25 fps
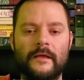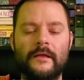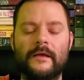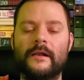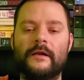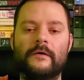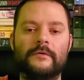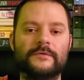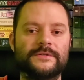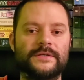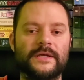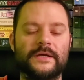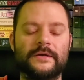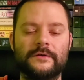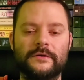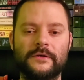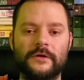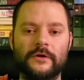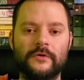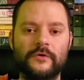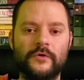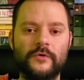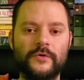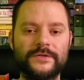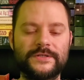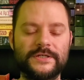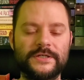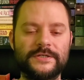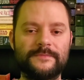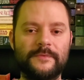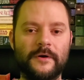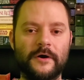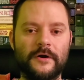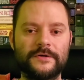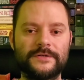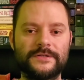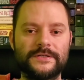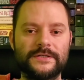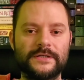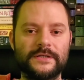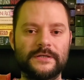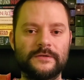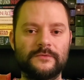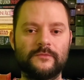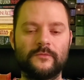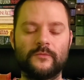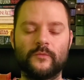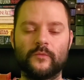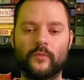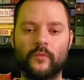and I was like, you know, who is this
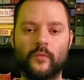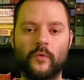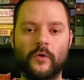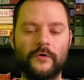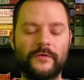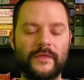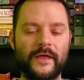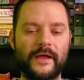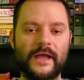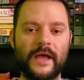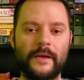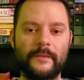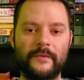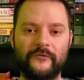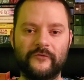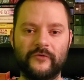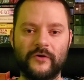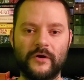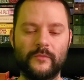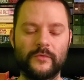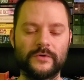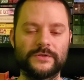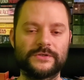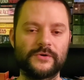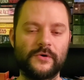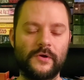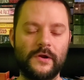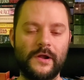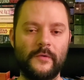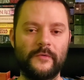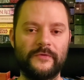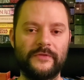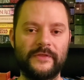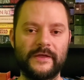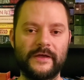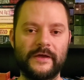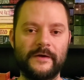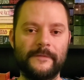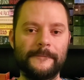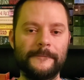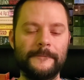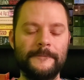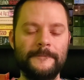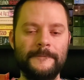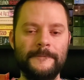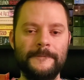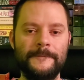person? Where are they coming from? What's going on with them?